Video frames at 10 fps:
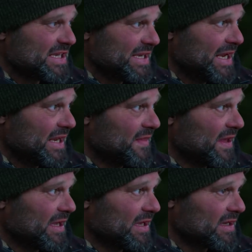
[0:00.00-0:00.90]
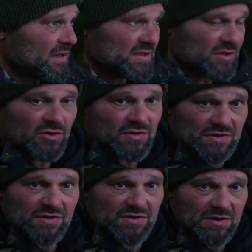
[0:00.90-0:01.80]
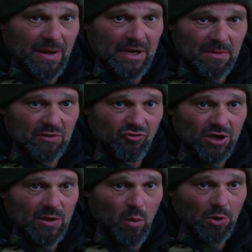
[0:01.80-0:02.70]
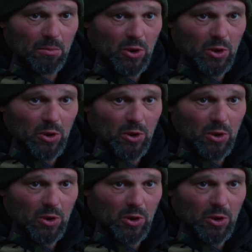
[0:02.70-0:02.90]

seen anything to make me really want to